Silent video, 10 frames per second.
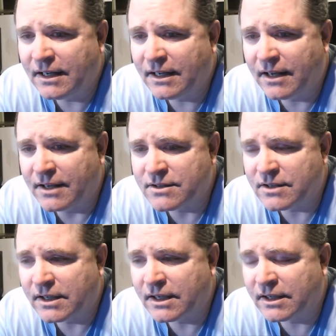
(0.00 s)
As
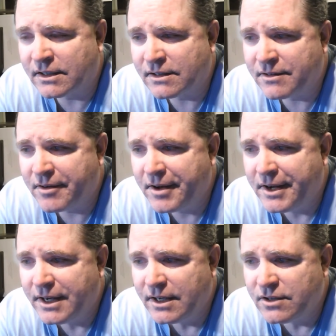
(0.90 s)
uh,
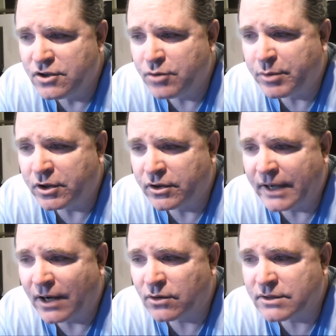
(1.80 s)
Jupiter
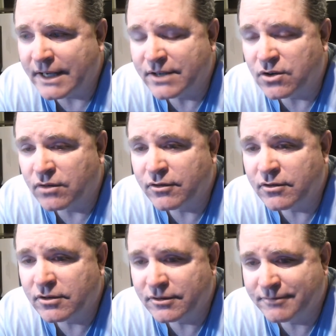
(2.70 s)
now takes
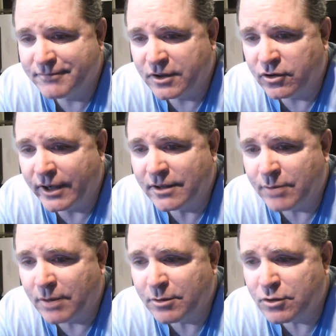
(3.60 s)
over the great and
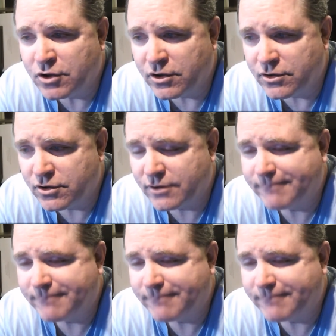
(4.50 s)
abominable church.